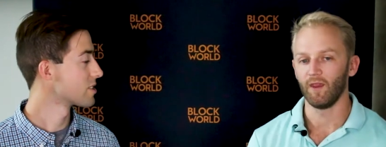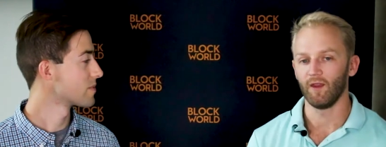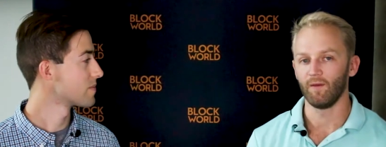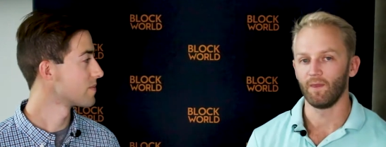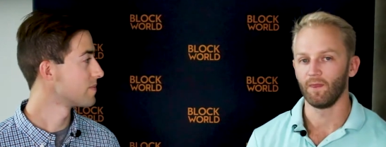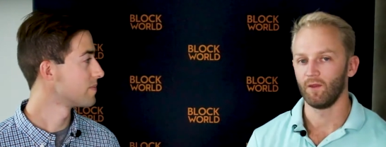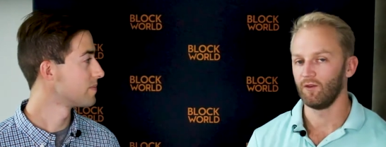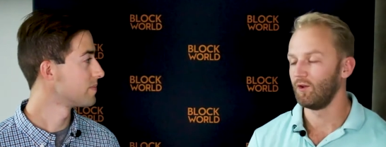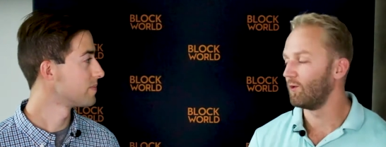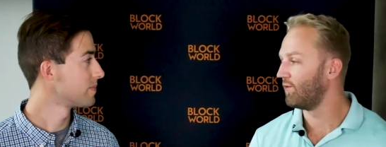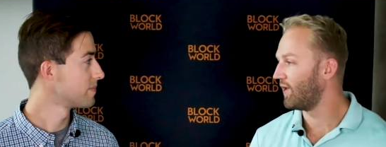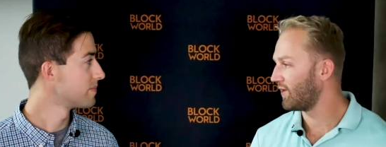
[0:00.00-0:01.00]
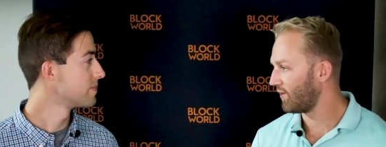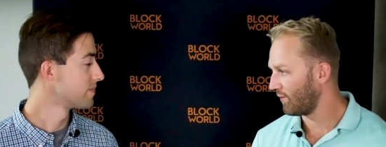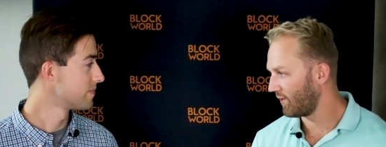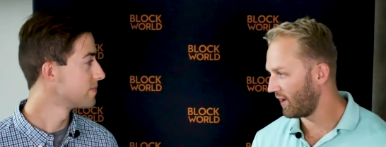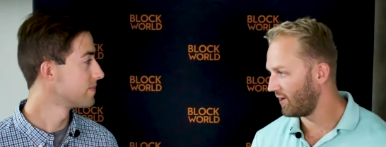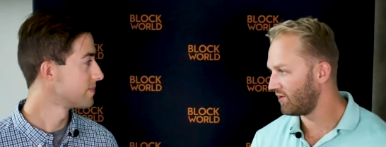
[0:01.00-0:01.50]
Speaker 1: it, do
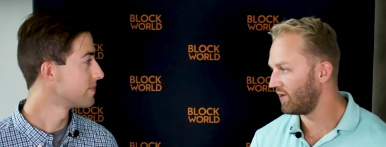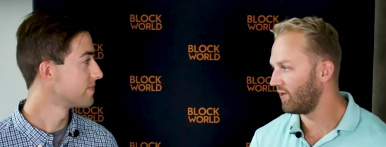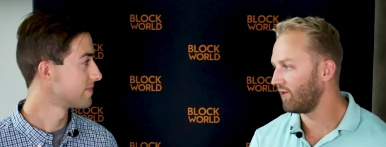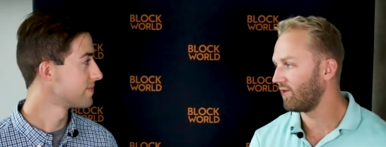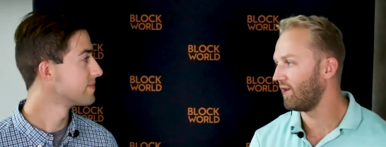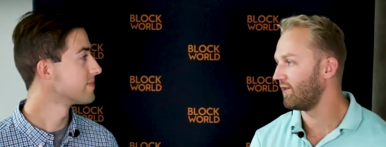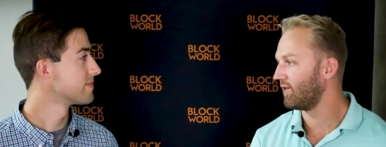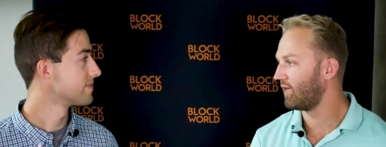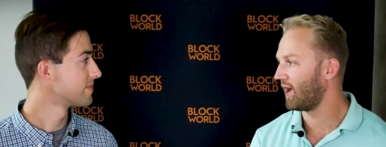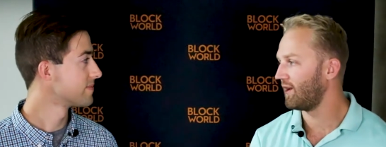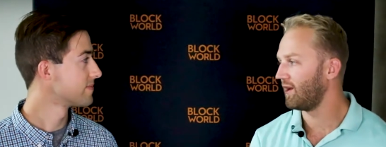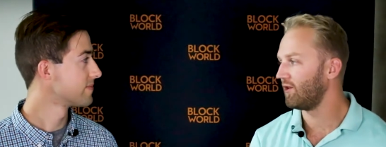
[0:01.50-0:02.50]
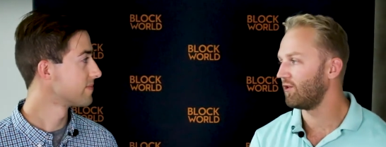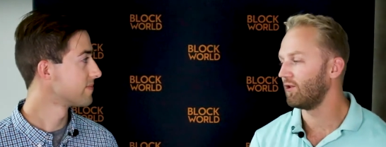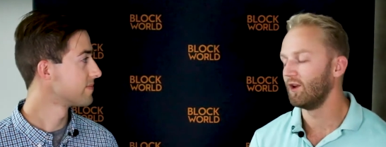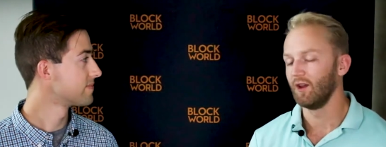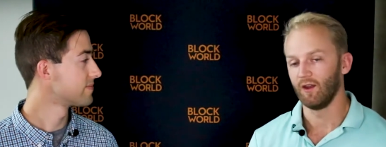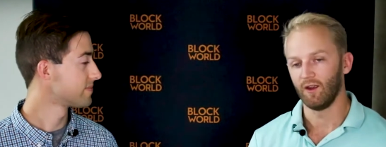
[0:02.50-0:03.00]
investor relations, things of that
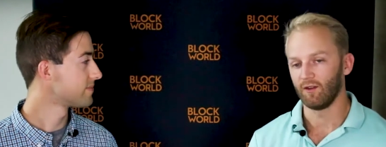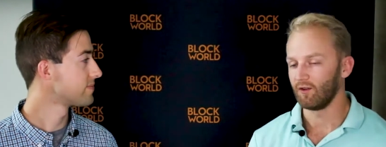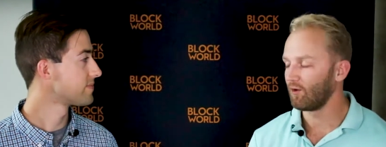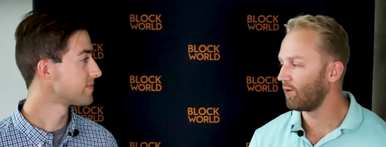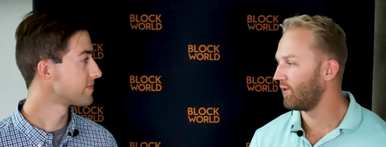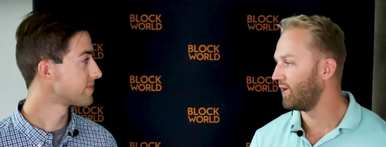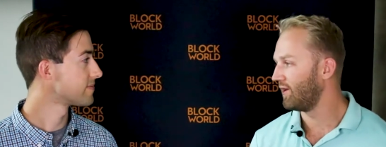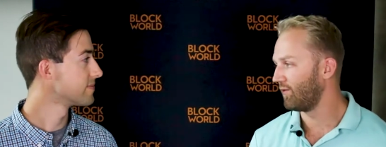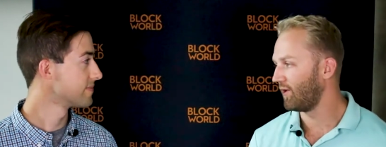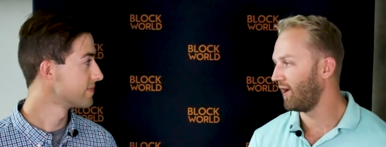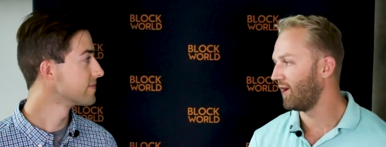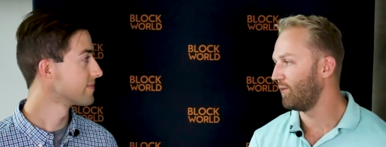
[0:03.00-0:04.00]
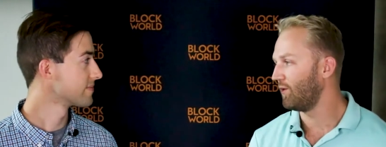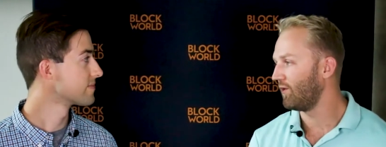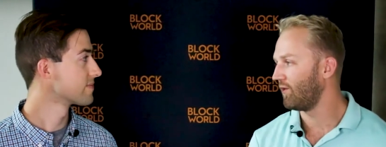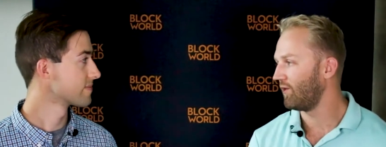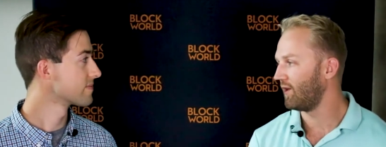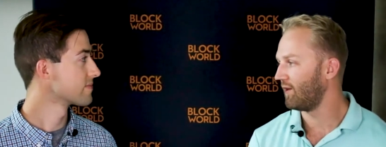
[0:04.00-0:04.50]
nature. It's a totally different
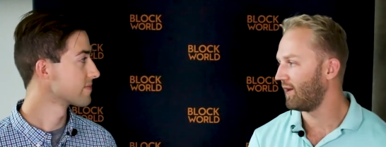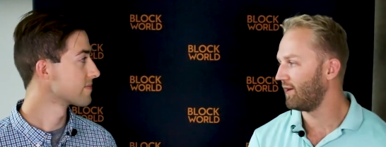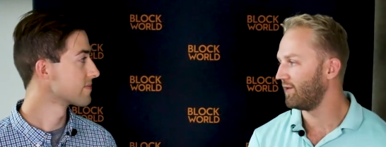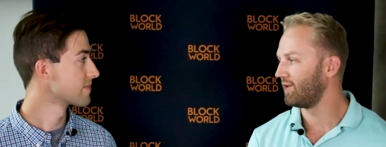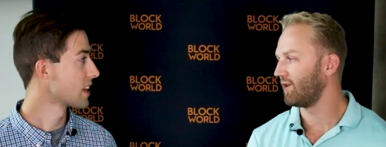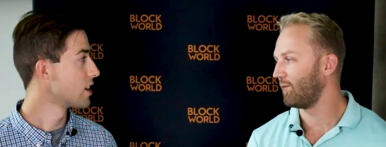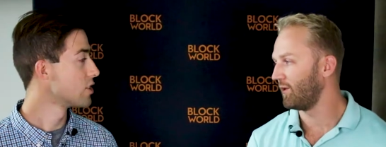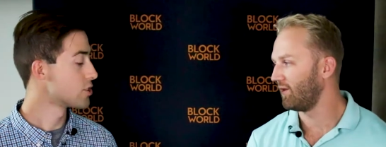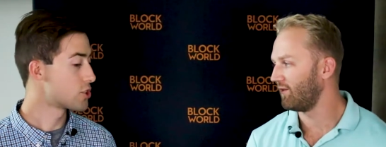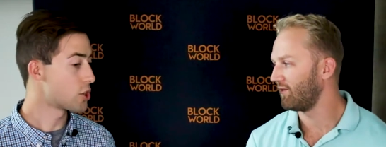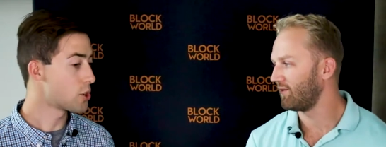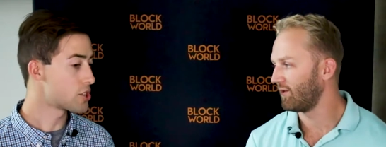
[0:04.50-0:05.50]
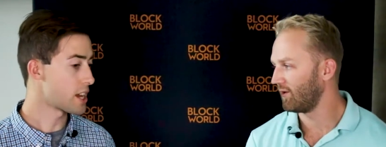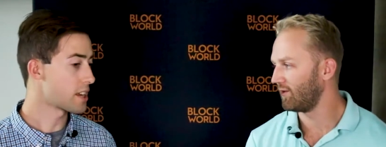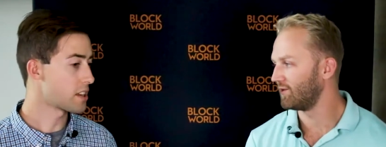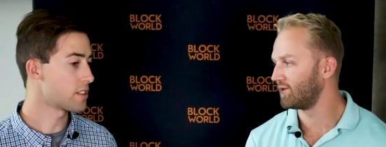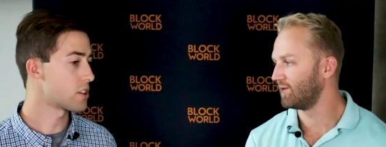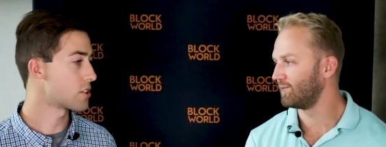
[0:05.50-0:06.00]
animal than a lot of these companies. So you're
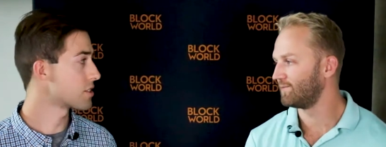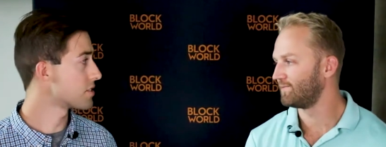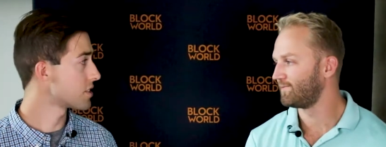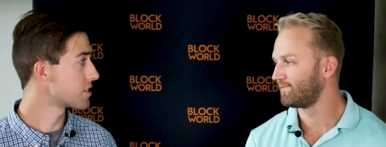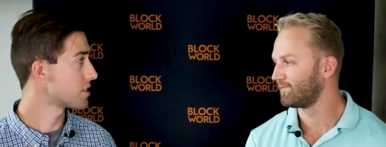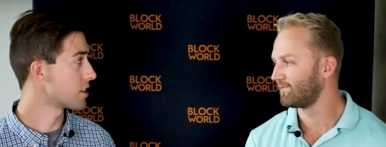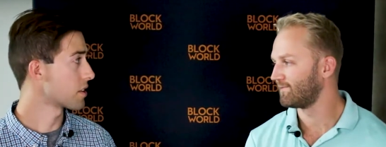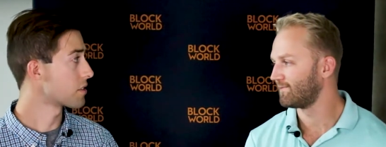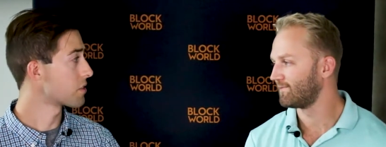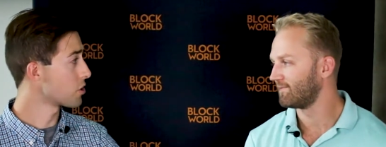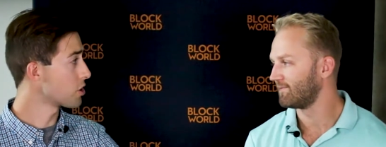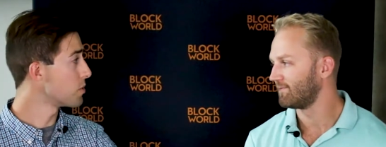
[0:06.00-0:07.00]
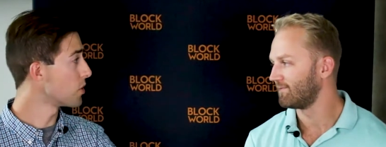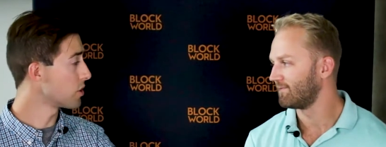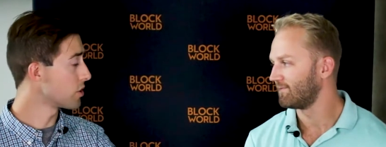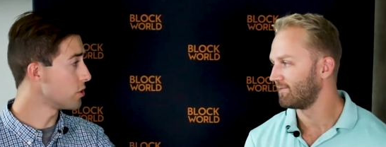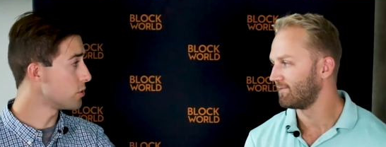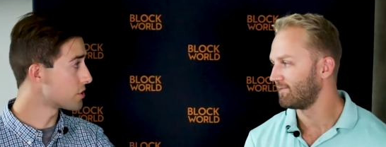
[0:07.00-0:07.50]
taking
Speaker 2: their existing 30
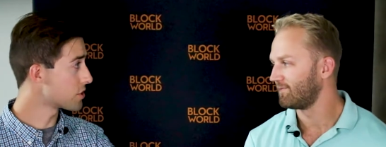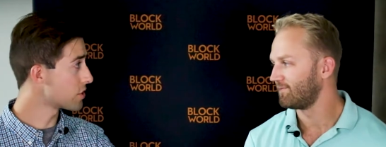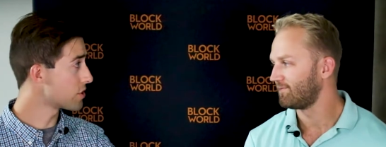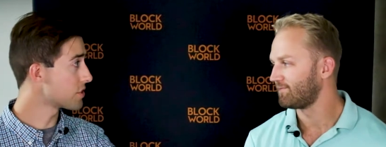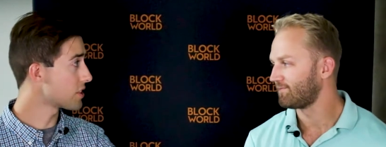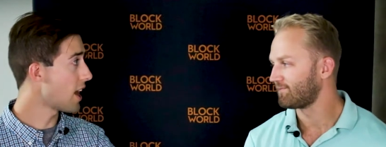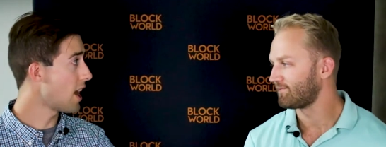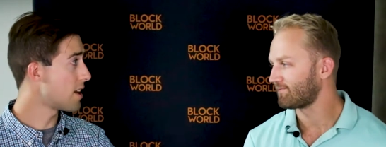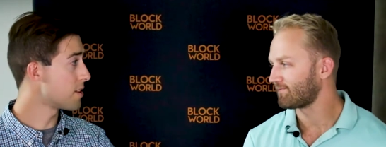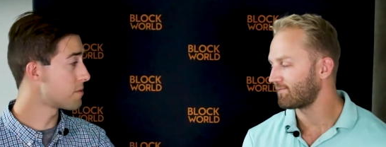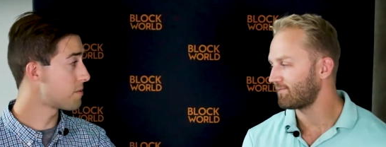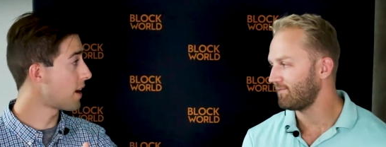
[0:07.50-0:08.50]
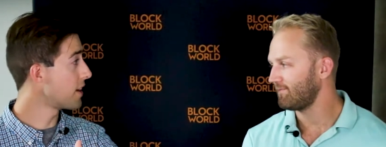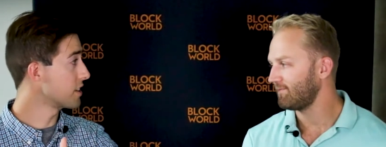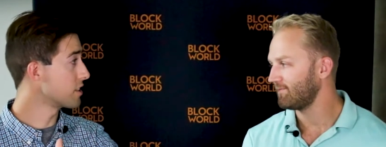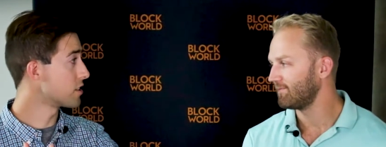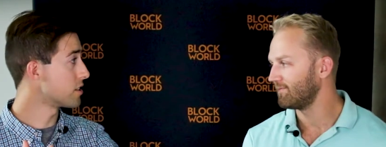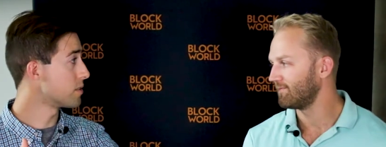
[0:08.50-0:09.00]
million users and
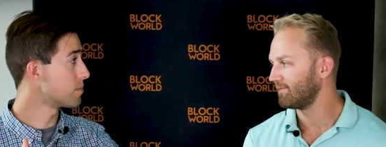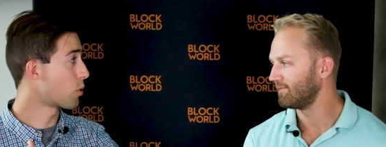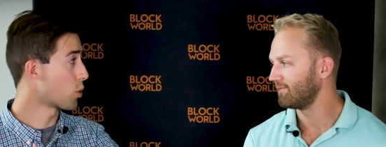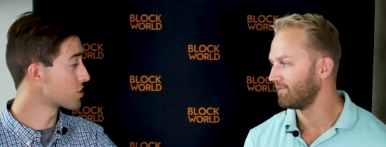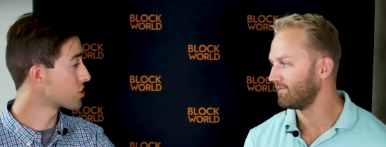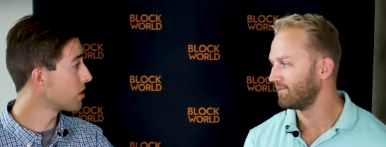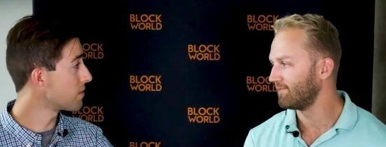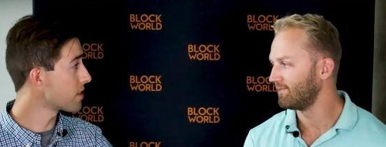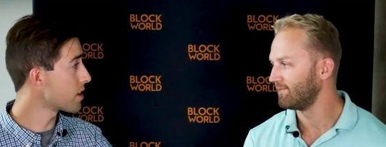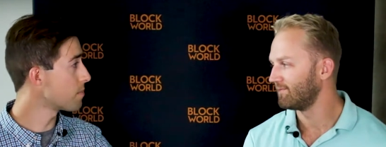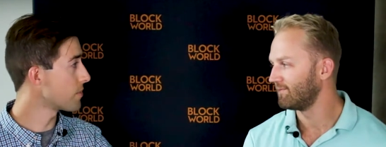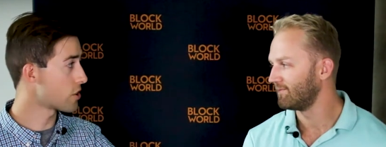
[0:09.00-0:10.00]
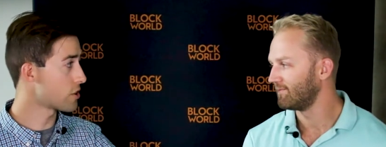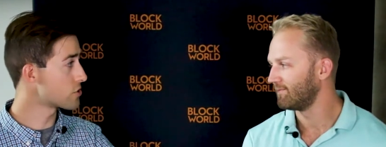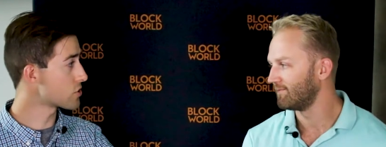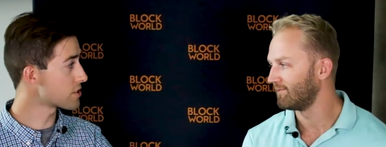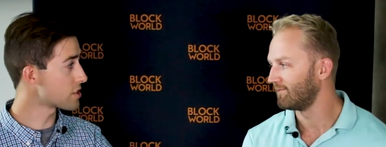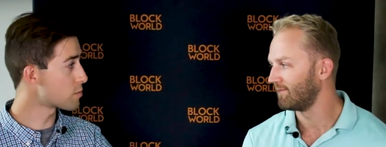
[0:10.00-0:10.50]
finding the portion of them that are
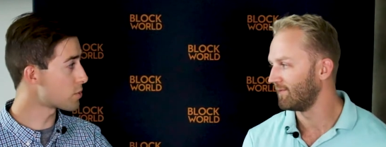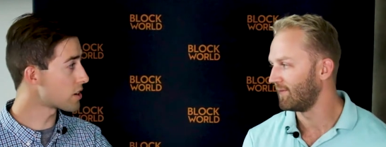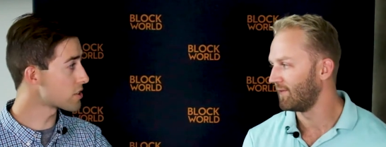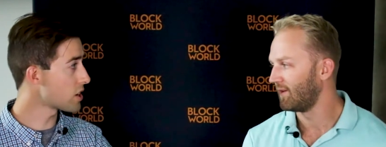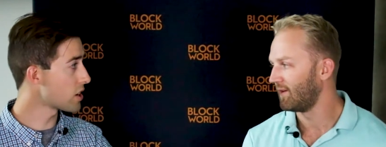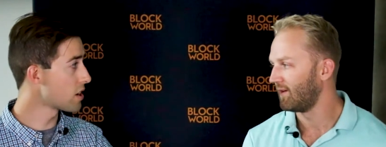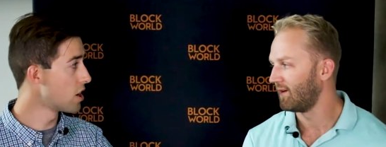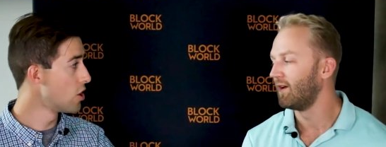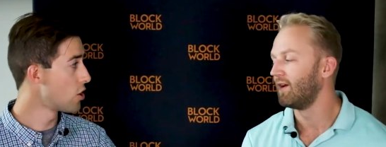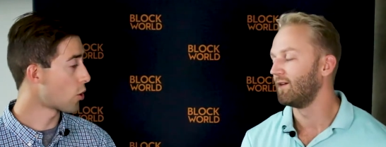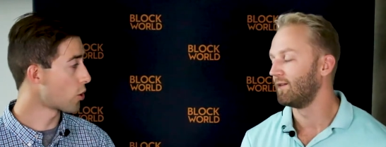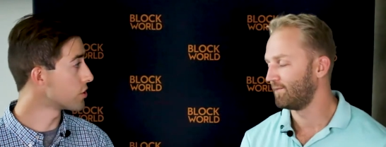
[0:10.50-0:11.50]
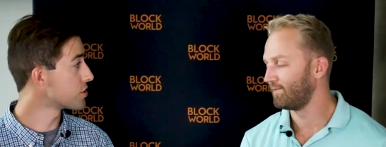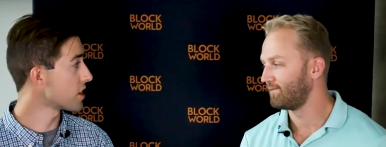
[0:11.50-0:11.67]
interested in blockchain, or you're